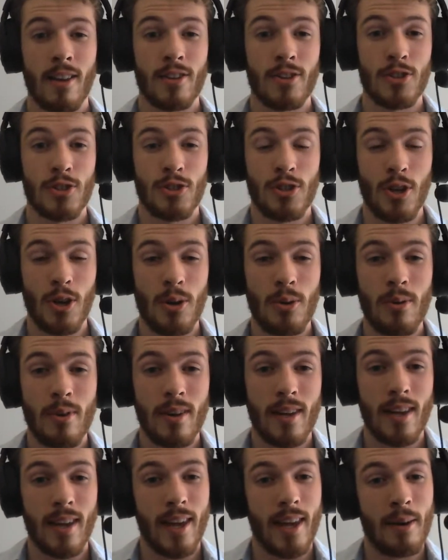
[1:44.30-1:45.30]
So
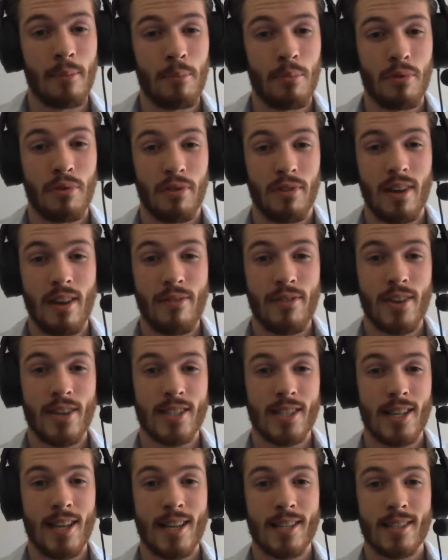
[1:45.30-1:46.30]
in
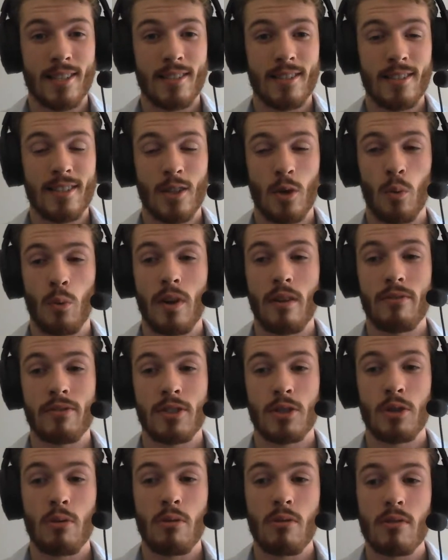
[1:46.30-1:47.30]
previous lessons, we've
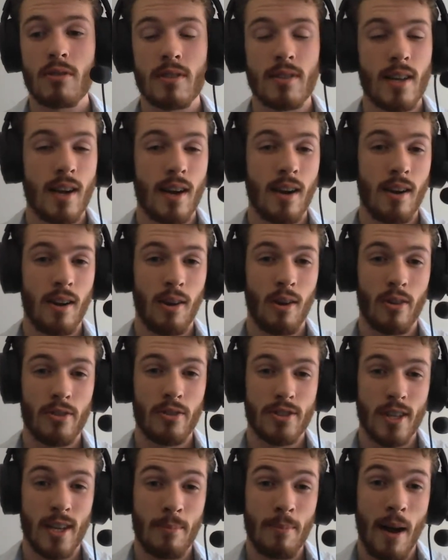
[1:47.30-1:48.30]
talked a
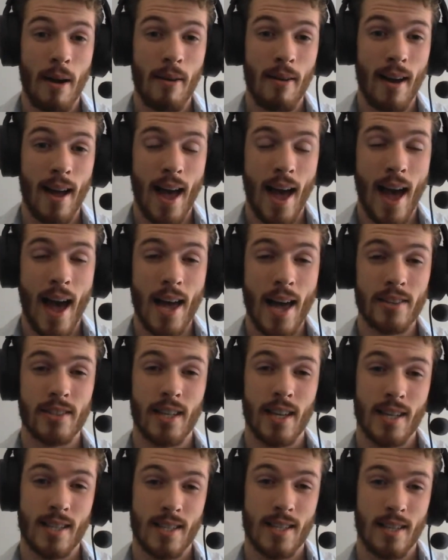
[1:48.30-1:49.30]
lot about
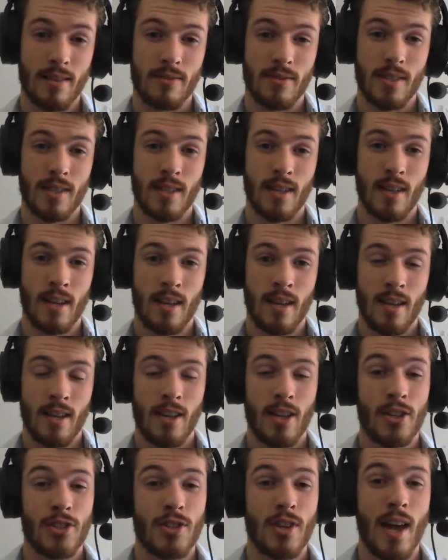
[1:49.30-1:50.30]
adjectives.
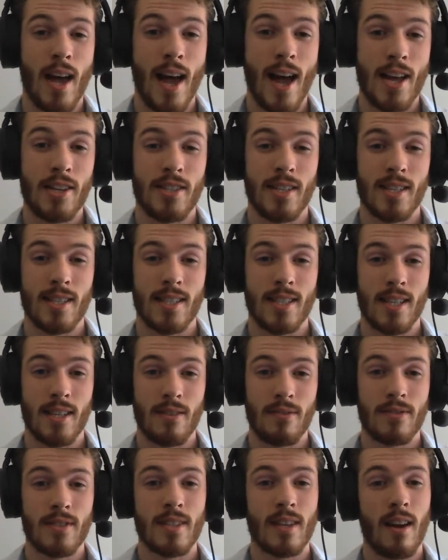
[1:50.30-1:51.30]
So
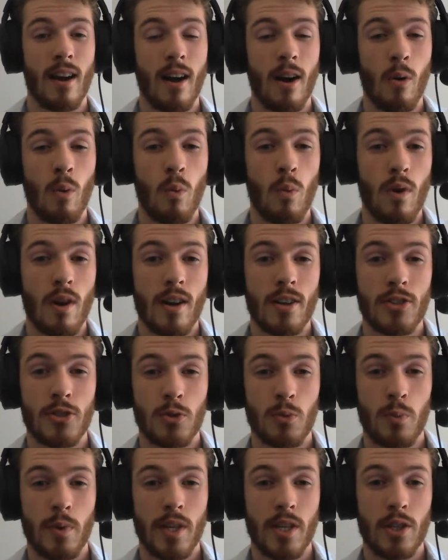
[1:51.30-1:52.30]
adjectives are
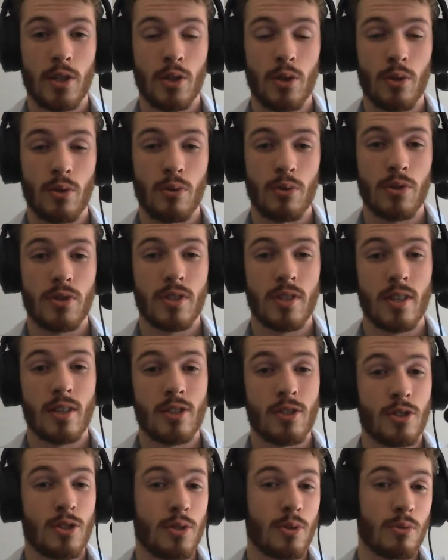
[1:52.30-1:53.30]
words we use
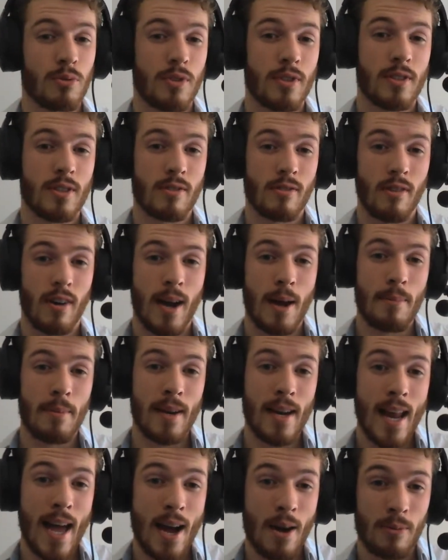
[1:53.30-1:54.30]
to describe
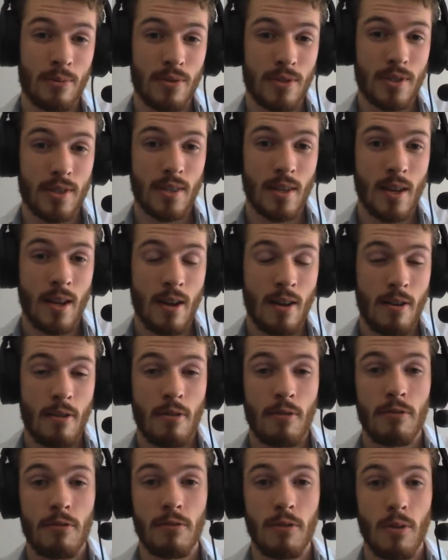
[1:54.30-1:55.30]
nouns.
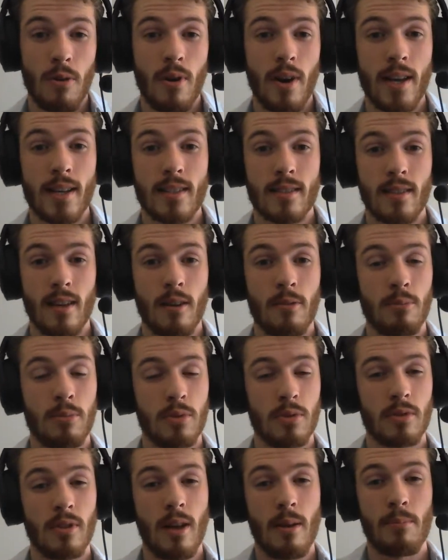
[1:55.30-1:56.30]
For
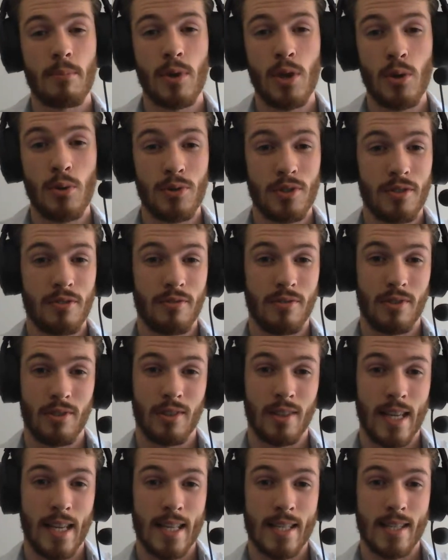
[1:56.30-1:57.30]
example,
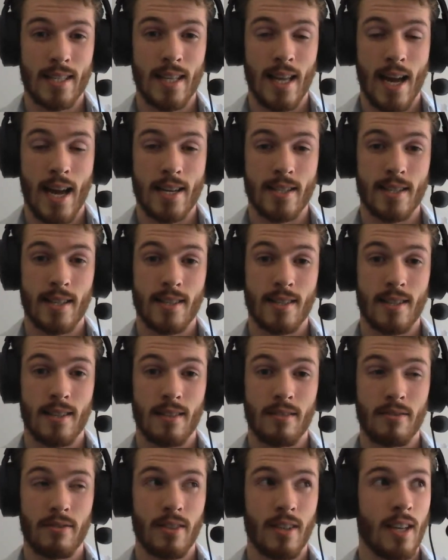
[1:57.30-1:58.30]
beautiful is an
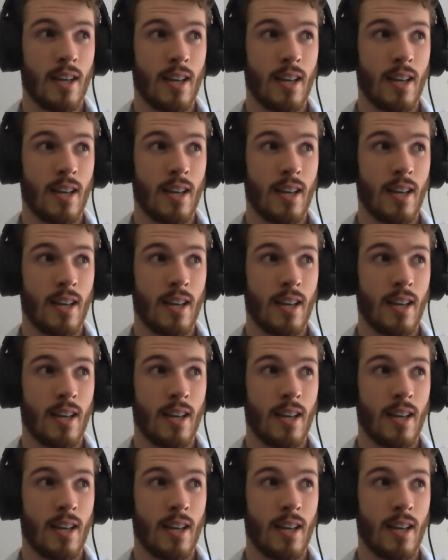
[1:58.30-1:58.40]
adjective.